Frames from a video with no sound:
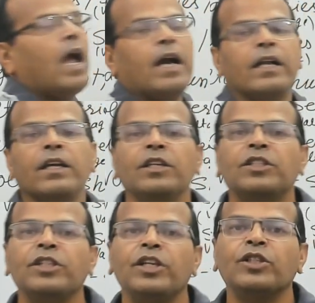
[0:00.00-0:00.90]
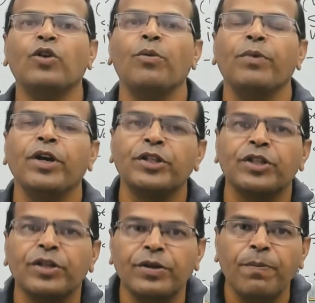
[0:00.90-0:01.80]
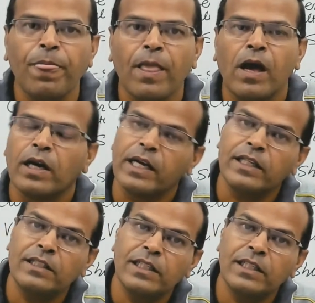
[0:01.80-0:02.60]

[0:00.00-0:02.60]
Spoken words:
in series combination, resistance